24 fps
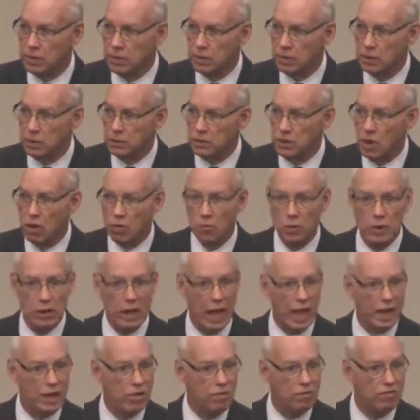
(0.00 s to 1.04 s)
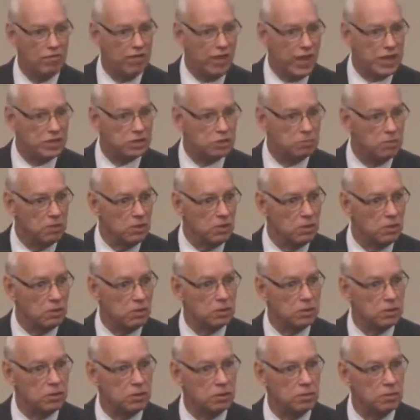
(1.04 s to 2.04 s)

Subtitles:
Don't rely on Facebook.